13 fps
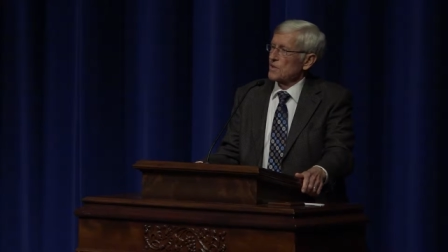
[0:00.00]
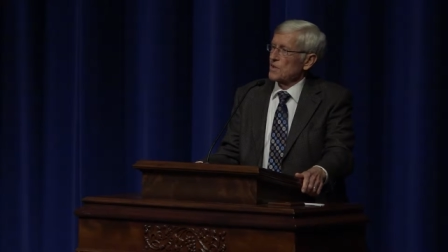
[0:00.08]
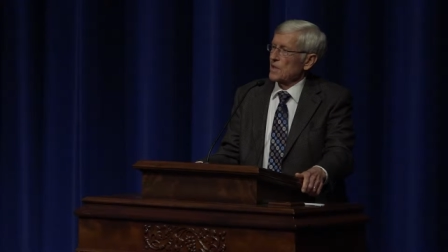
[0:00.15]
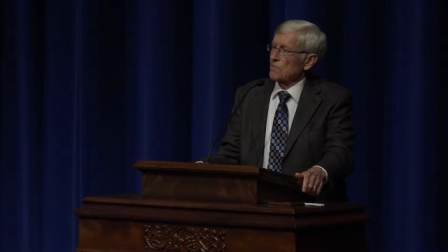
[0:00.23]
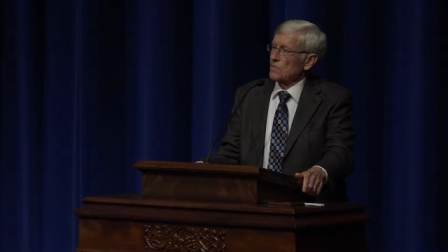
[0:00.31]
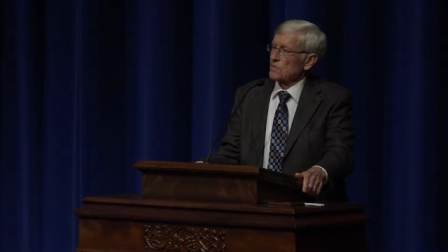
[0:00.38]

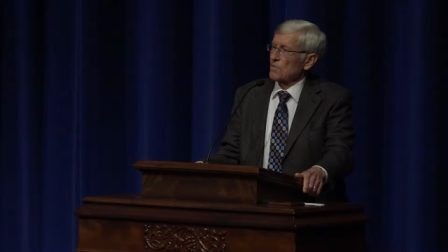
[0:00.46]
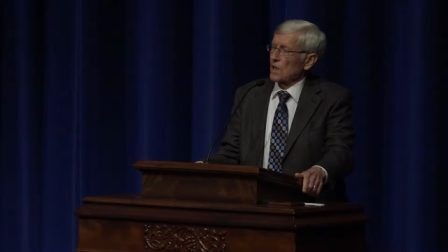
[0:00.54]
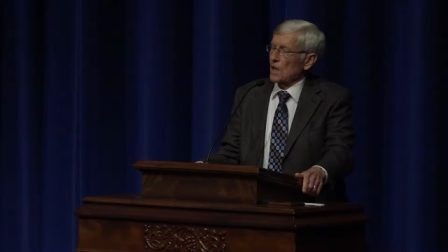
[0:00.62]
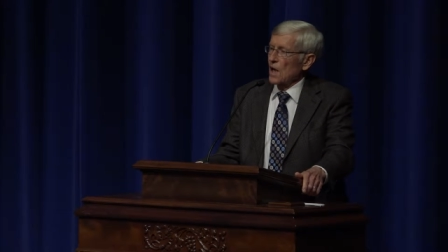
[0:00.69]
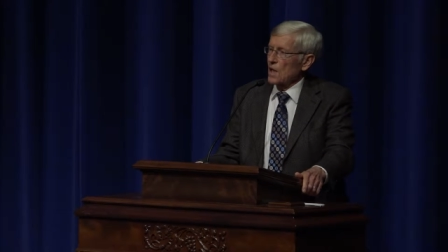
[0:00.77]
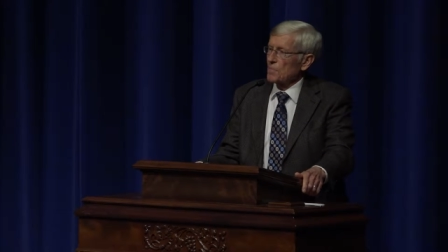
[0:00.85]
It was a
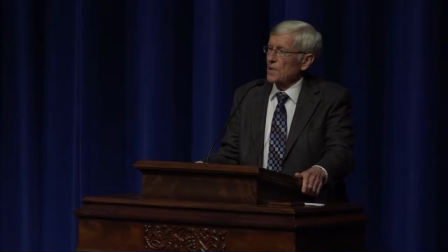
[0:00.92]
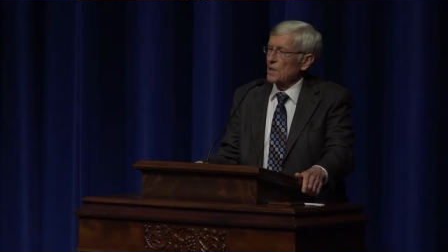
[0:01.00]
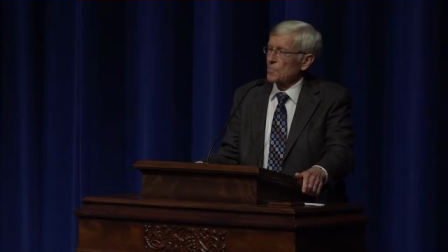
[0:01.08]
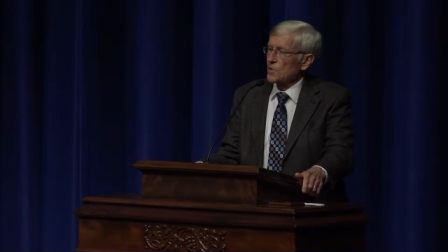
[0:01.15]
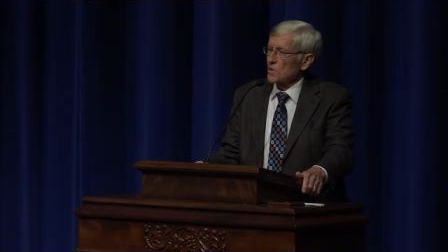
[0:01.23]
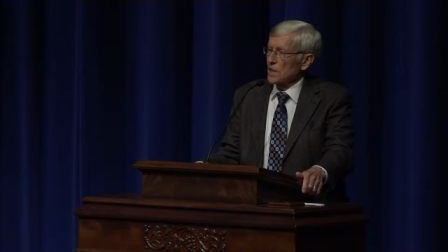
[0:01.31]
lot of
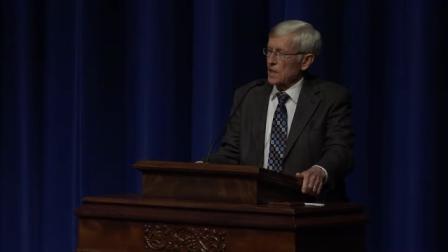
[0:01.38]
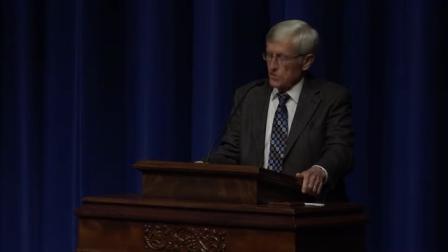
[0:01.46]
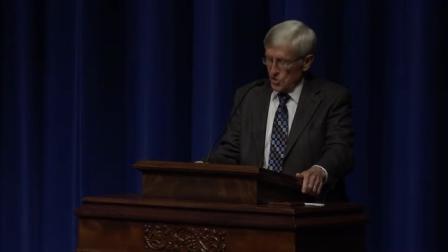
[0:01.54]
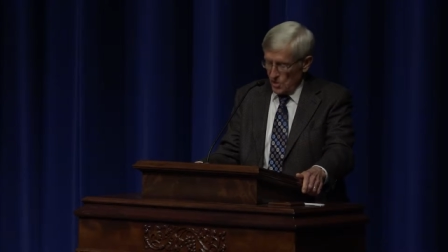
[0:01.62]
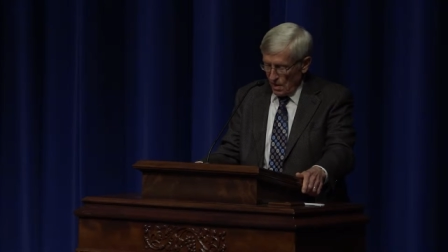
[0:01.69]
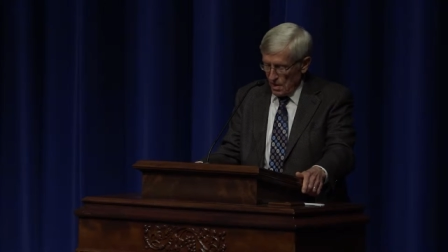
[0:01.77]
people that
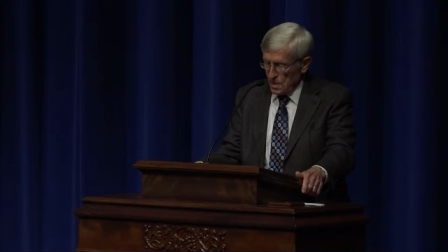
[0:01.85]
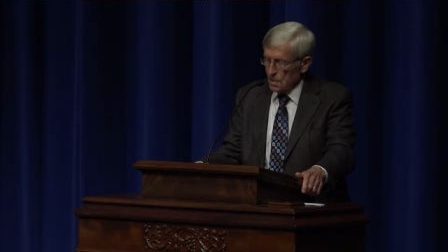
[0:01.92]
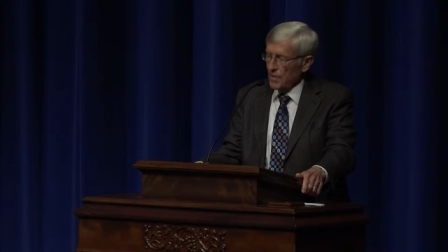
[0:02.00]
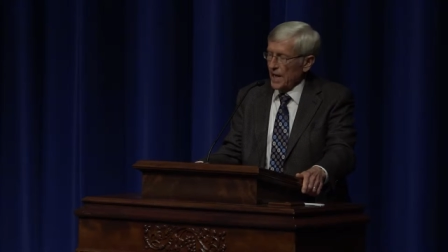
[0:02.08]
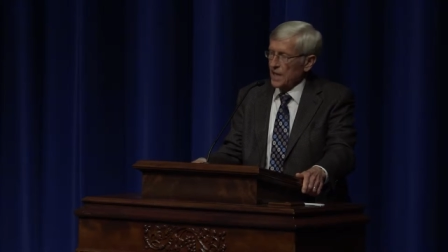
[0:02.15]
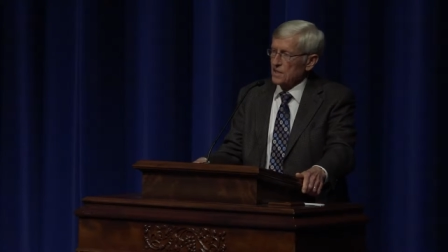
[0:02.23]
had
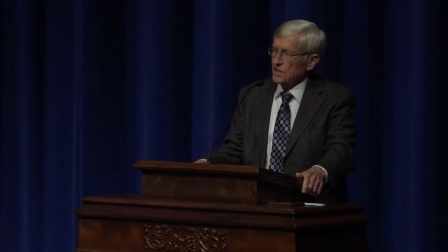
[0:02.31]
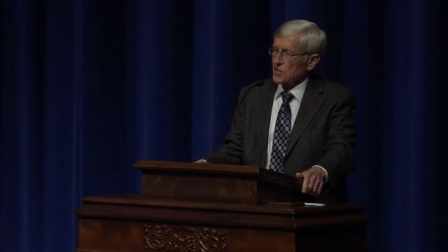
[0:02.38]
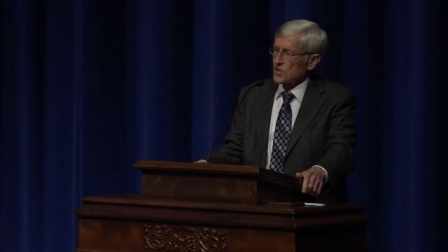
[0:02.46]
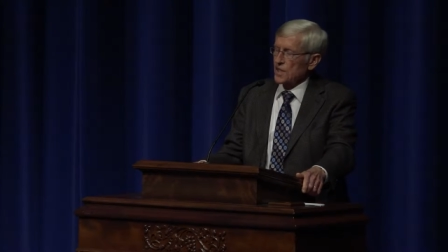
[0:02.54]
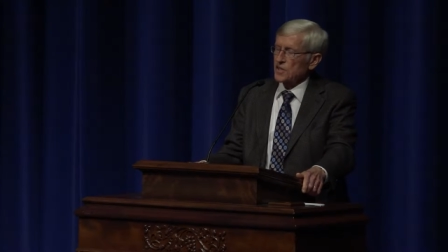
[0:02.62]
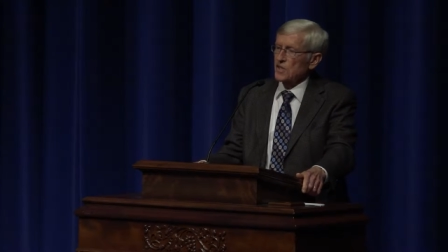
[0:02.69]
started back in the
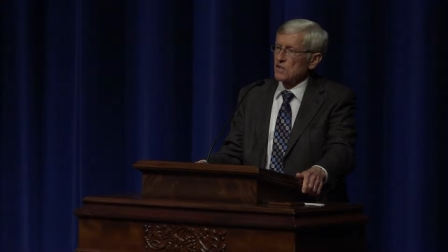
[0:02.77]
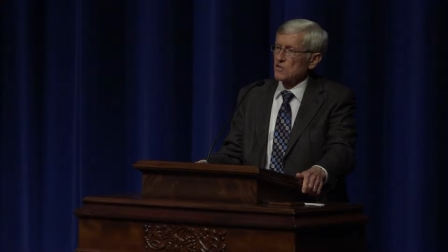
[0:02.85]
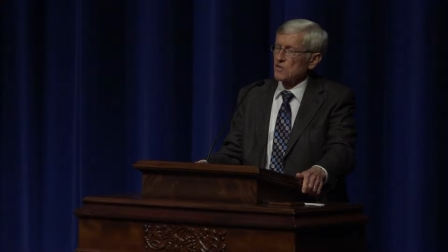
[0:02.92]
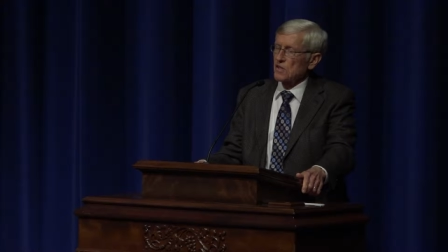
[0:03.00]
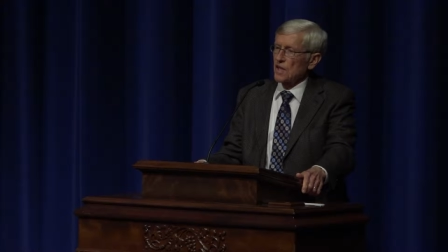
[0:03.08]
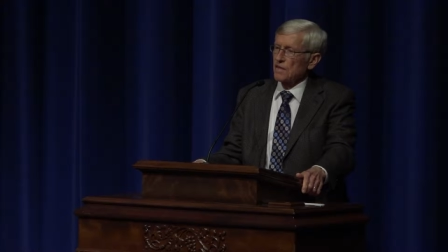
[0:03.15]
sixties
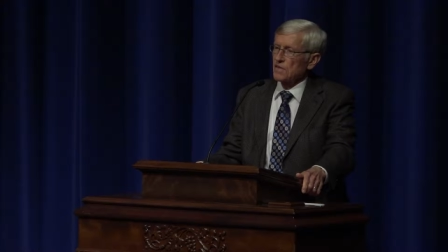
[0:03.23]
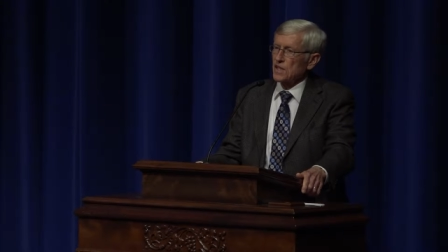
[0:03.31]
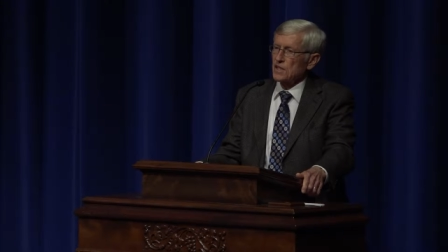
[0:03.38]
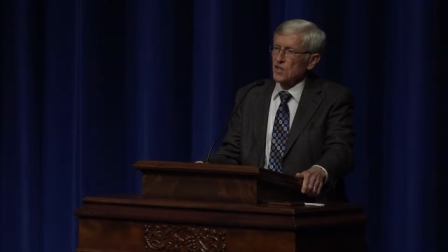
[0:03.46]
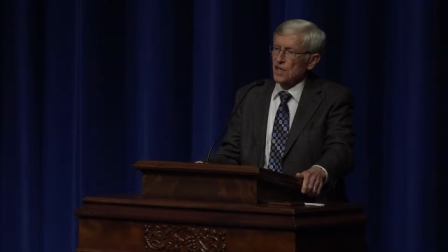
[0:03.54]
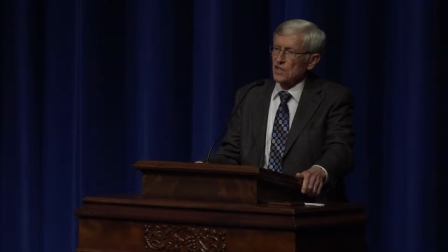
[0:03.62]
and
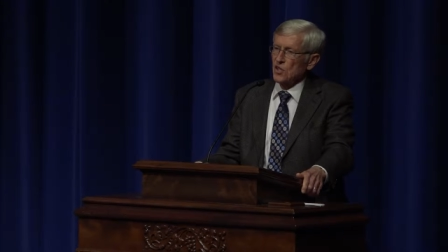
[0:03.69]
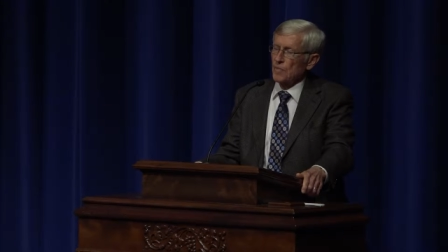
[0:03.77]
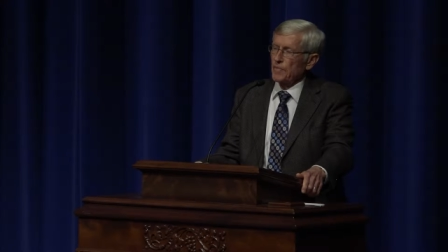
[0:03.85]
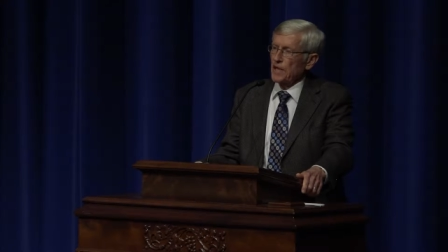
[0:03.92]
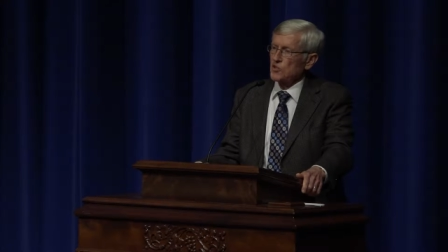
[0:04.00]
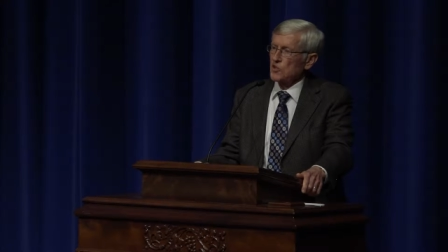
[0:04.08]
seventies, as I
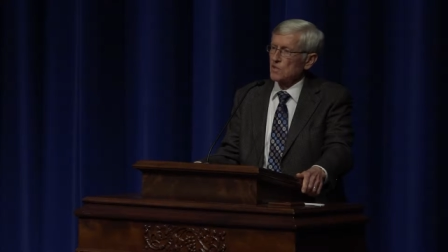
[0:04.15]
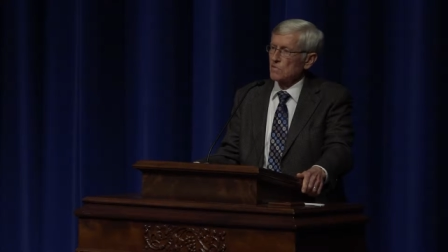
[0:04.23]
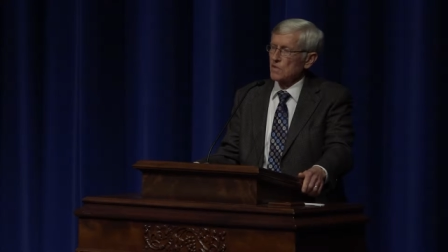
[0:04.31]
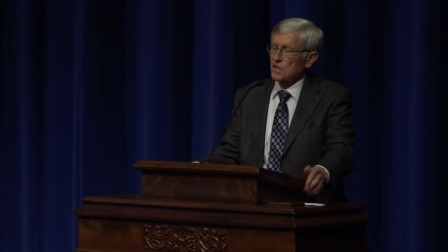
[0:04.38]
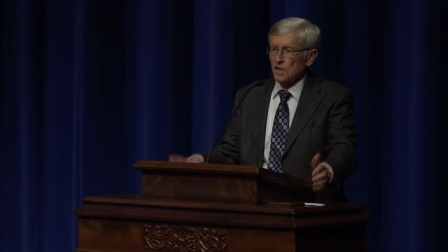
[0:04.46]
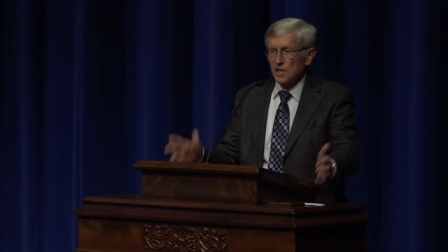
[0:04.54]

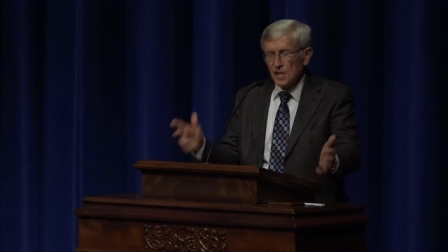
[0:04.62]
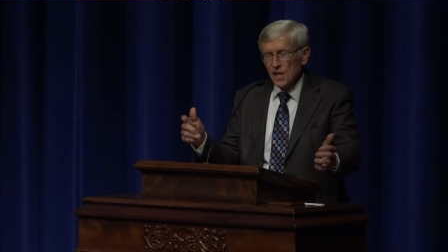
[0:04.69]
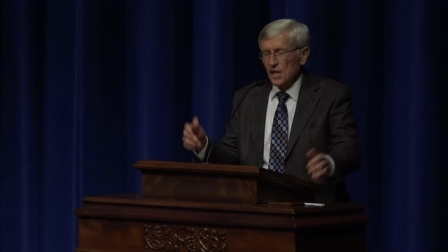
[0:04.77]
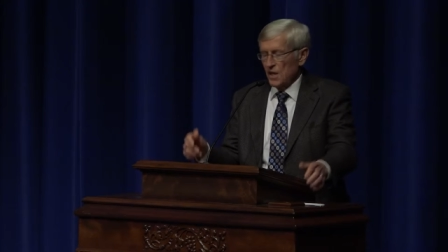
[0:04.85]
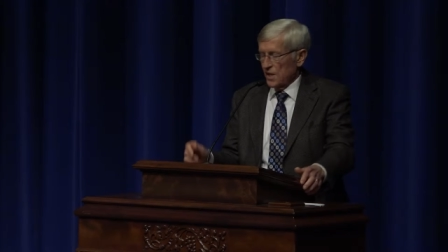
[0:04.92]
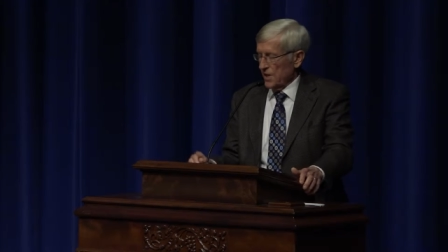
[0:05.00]
mentioned, with the,
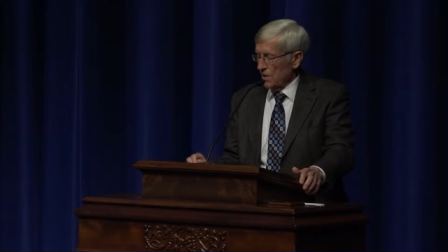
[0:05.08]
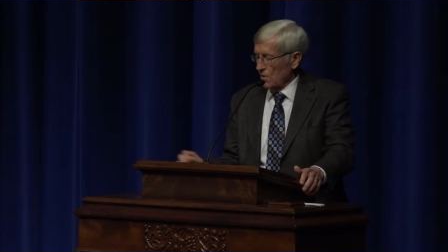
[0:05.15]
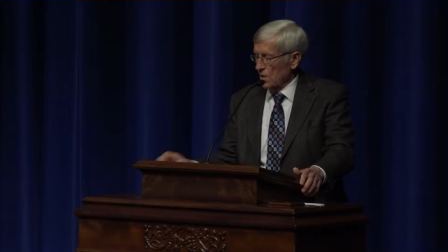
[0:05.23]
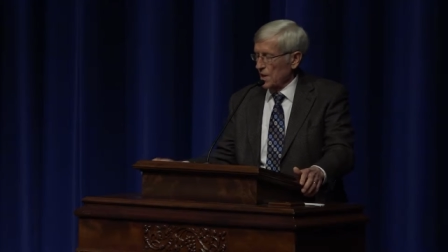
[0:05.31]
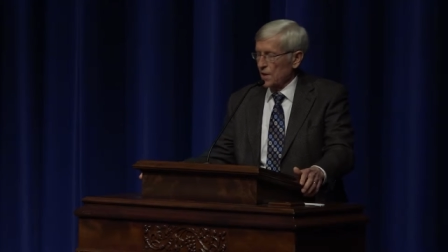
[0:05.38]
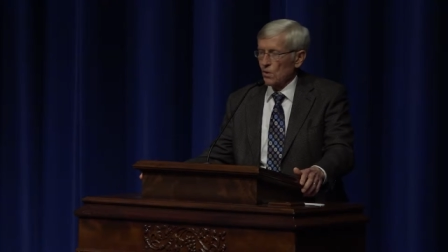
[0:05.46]
the
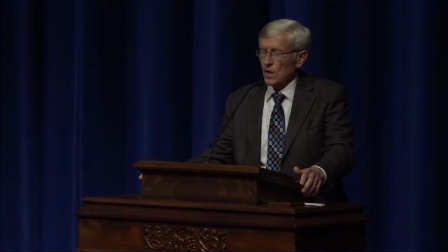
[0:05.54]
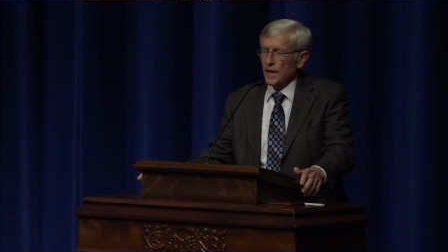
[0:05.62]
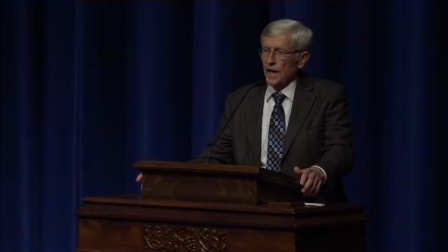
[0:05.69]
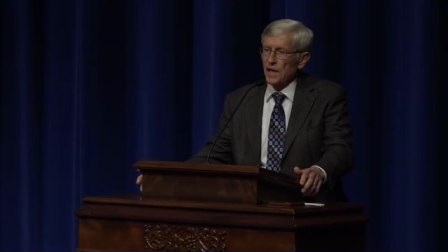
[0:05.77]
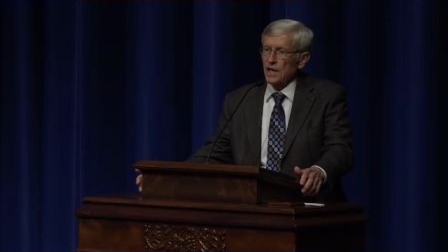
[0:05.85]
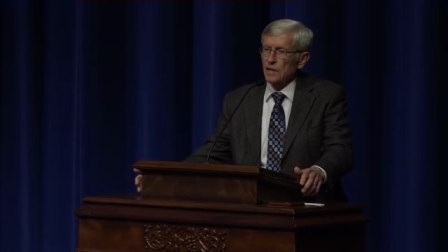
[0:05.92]
early
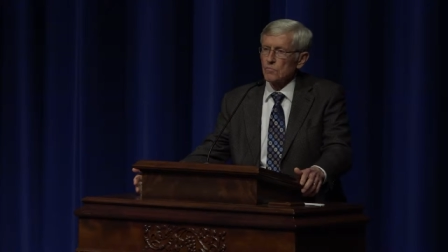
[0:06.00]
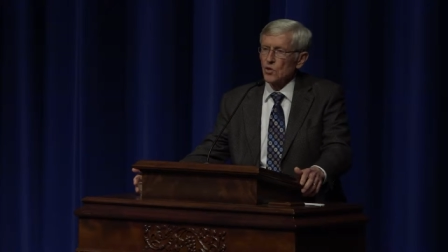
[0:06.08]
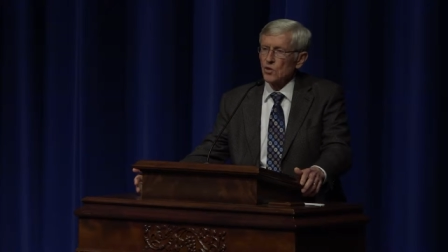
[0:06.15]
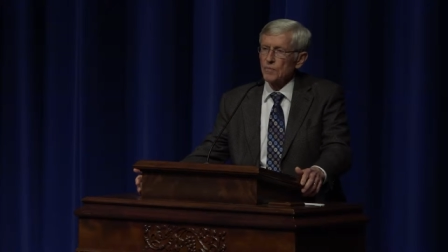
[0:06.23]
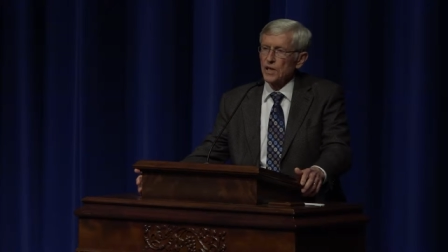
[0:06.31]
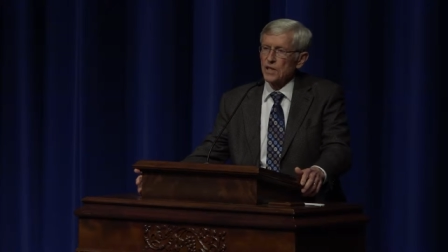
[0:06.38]
organic
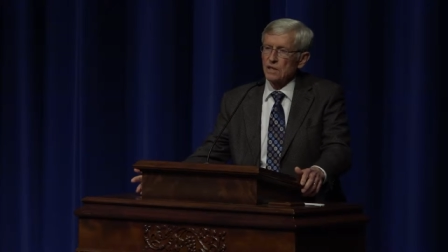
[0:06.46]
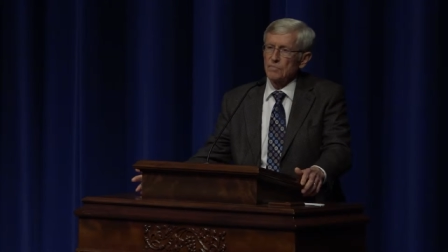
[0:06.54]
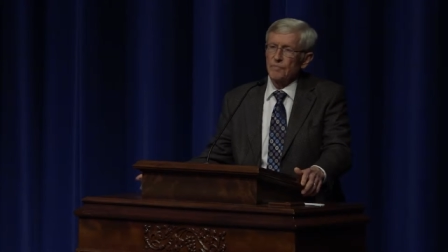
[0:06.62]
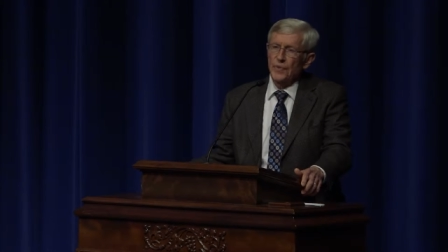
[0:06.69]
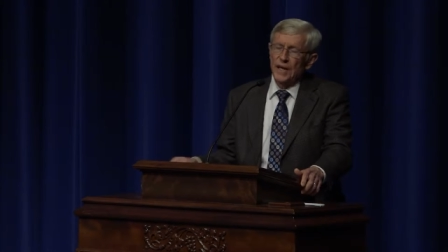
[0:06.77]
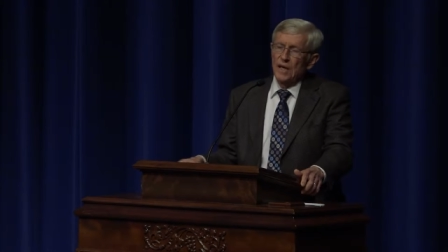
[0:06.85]
movement, and